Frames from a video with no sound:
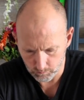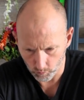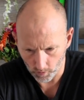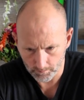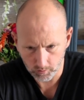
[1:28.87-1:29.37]

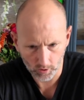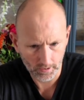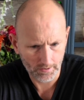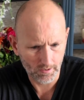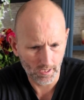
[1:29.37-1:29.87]
One
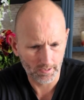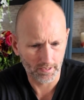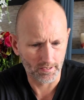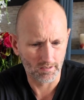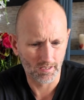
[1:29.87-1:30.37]
plug-in, and
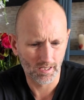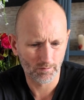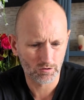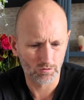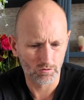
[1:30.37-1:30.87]
then an
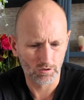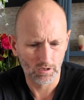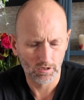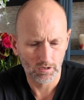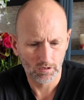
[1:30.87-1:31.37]
absolute
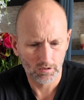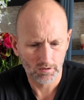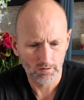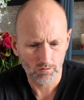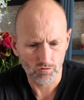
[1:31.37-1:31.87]

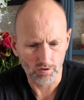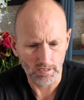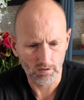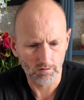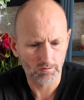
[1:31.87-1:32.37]

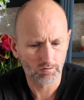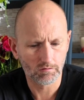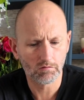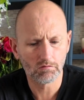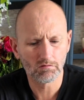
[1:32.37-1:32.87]
rake of
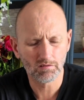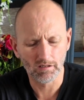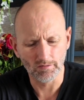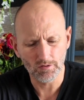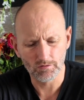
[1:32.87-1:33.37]

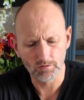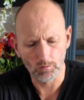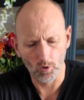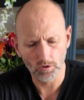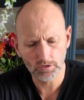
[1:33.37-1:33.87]
everything from
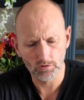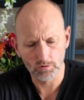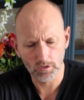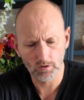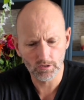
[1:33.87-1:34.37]
audio as
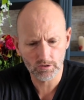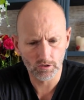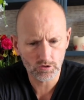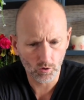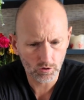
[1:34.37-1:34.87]
well.
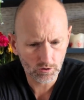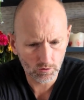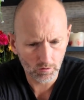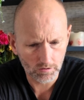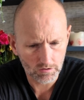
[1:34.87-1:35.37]
There's audio
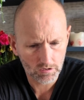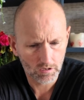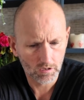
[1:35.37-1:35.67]
ones.